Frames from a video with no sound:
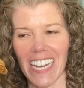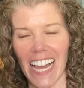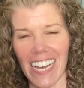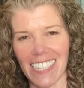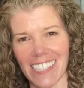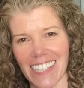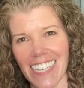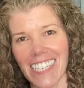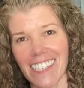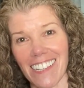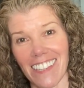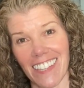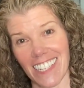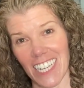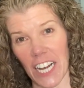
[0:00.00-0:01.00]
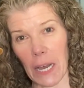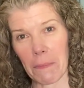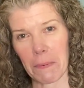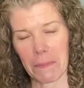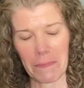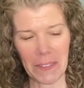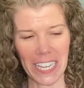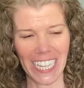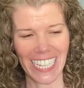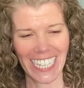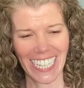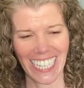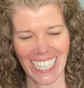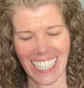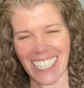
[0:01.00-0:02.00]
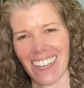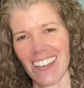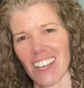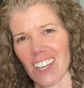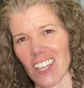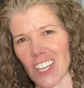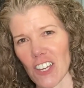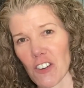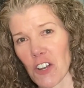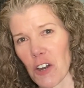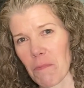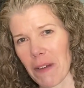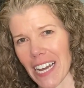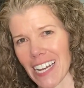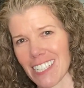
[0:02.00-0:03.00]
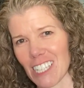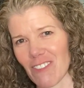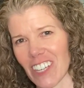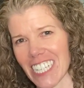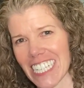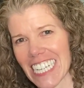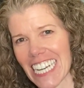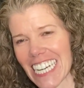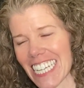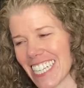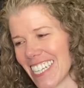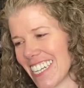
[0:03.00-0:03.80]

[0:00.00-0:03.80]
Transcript: has this at the top, you know my husband did it.